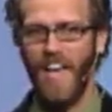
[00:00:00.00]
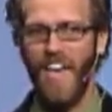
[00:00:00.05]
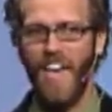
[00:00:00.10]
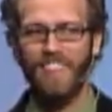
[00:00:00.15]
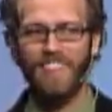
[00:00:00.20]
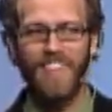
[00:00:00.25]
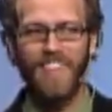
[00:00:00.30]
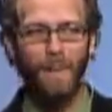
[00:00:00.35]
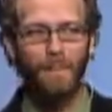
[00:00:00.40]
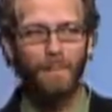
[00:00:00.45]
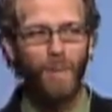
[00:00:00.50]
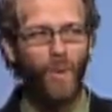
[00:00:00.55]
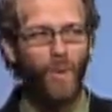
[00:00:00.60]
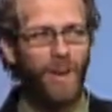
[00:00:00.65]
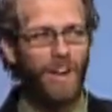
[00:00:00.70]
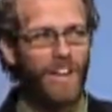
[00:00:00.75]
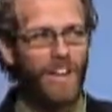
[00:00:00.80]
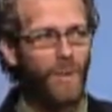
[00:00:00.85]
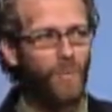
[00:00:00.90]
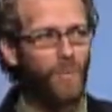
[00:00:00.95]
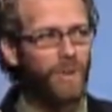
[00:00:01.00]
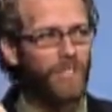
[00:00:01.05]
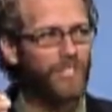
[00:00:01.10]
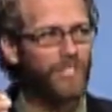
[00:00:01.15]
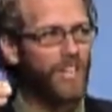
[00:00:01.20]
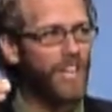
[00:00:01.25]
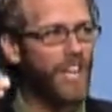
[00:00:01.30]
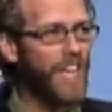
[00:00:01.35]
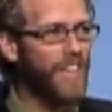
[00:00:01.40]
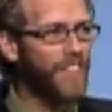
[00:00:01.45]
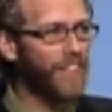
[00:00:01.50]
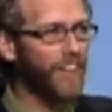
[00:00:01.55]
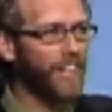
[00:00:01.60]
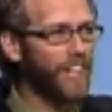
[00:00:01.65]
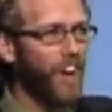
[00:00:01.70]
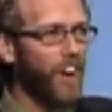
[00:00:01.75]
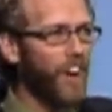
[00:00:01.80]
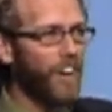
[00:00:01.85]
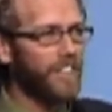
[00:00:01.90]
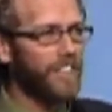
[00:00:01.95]
at that point at which the
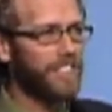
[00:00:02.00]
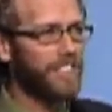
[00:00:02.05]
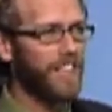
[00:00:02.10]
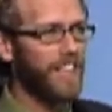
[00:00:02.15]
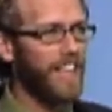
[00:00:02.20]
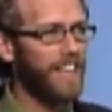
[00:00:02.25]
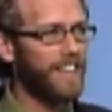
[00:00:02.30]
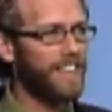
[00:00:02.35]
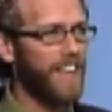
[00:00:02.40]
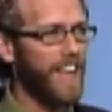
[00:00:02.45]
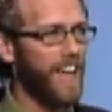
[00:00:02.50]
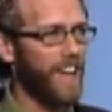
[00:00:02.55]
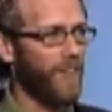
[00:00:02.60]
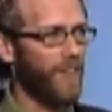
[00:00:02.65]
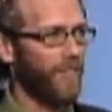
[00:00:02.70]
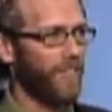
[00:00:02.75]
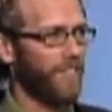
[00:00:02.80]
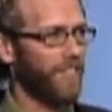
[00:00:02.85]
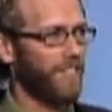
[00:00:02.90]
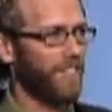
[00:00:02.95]
guard is let down,